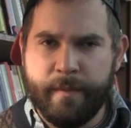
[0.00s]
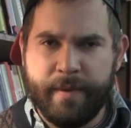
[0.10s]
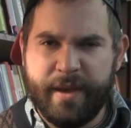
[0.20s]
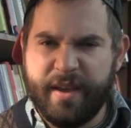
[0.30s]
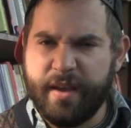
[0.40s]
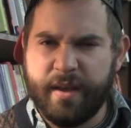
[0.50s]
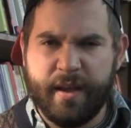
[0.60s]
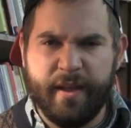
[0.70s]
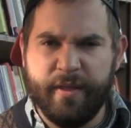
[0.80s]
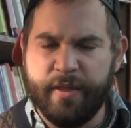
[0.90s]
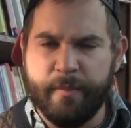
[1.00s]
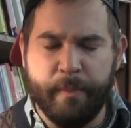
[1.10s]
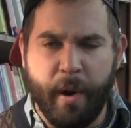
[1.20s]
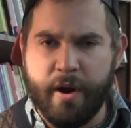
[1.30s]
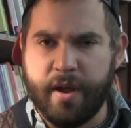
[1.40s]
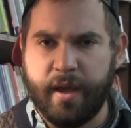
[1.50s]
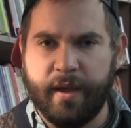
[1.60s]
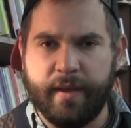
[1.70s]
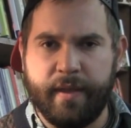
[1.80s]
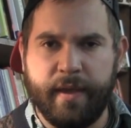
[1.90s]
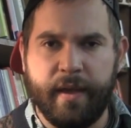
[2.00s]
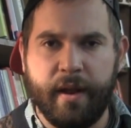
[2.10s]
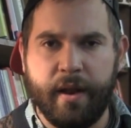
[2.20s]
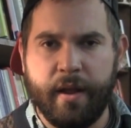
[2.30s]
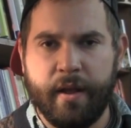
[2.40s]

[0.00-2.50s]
me in the barking tin,